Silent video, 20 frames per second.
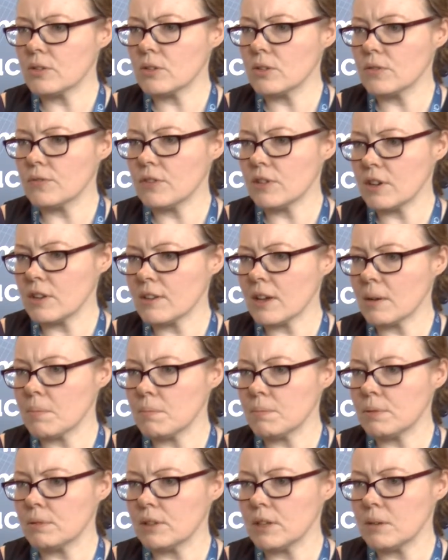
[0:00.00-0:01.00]
So for
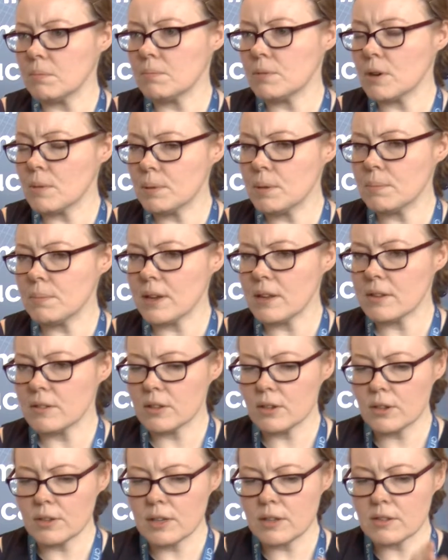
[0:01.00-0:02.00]
example, in problem-based
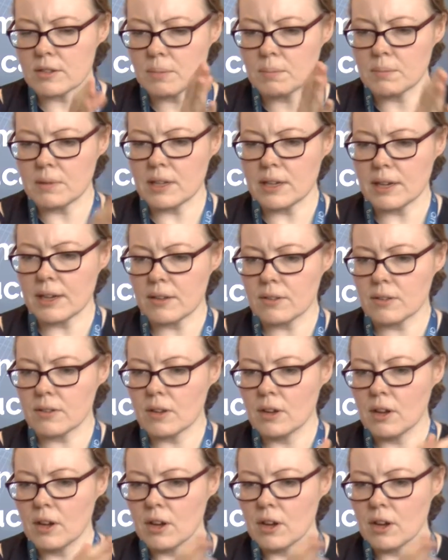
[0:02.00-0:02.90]
learning, somebody has